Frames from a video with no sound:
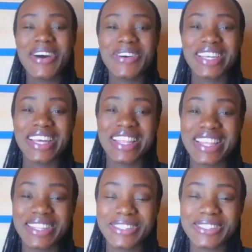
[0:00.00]
okay
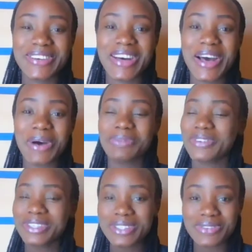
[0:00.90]
then so um,
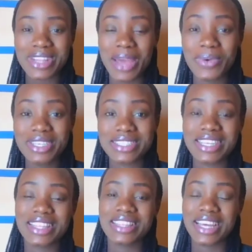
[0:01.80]
first of all i want to
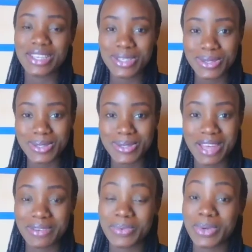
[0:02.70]
say thank you to
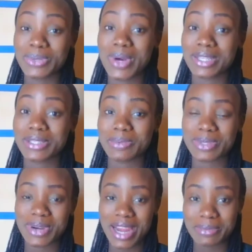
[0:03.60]
everyone who has
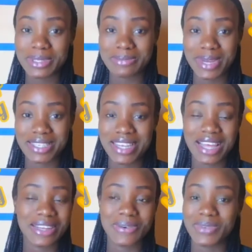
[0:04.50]
subscribed to my
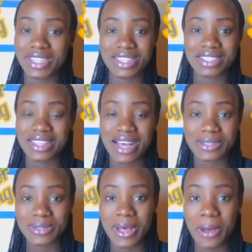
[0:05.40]
channel within this
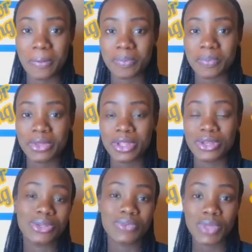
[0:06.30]
last um,
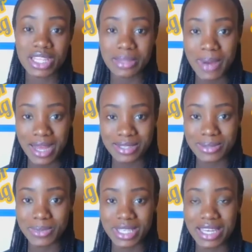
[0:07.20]
you know within the
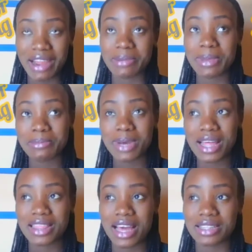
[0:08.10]
past week i
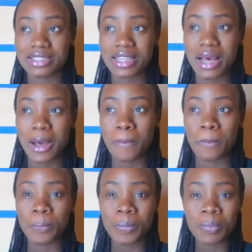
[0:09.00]
remember that um,